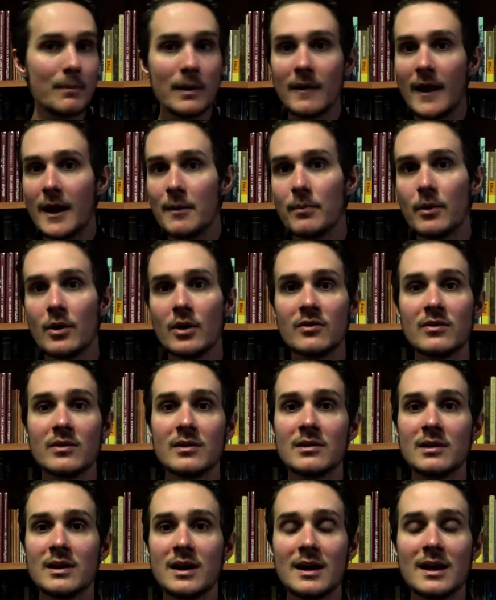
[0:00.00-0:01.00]
a lay
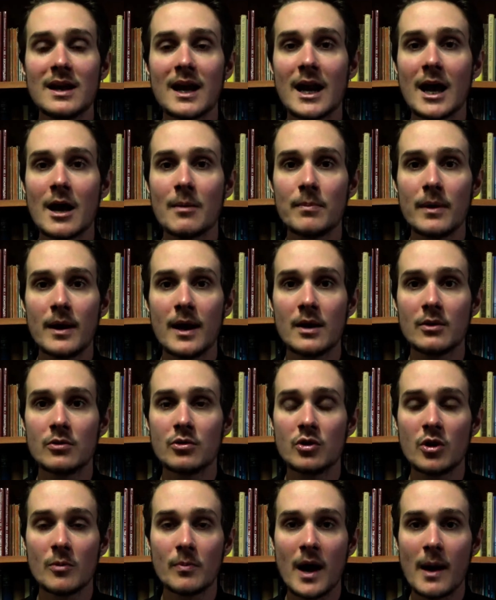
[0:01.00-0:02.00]
person can get up and
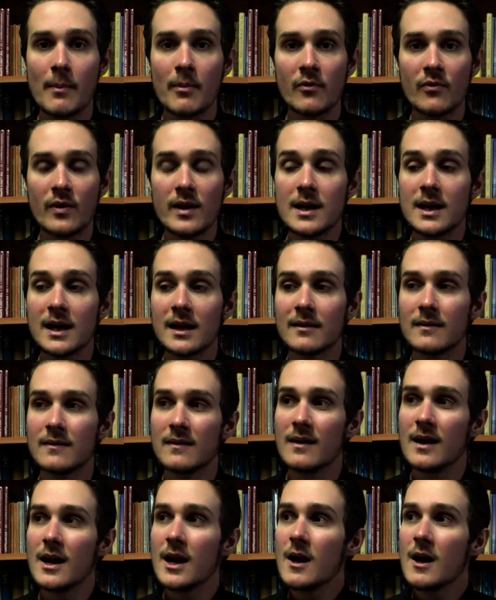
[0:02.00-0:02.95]
do the Bible readings.